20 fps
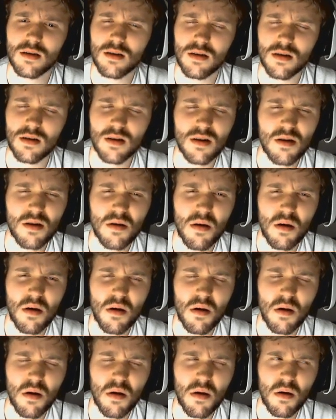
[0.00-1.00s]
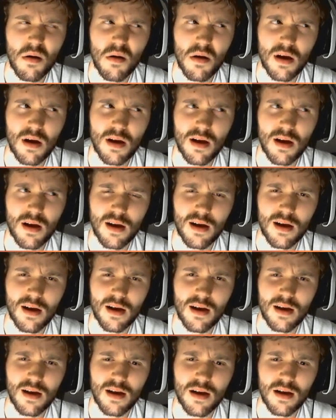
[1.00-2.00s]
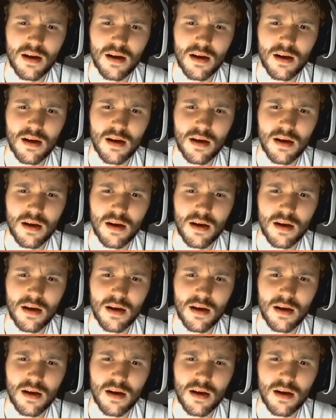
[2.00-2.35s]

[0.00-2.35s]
Nothing is said.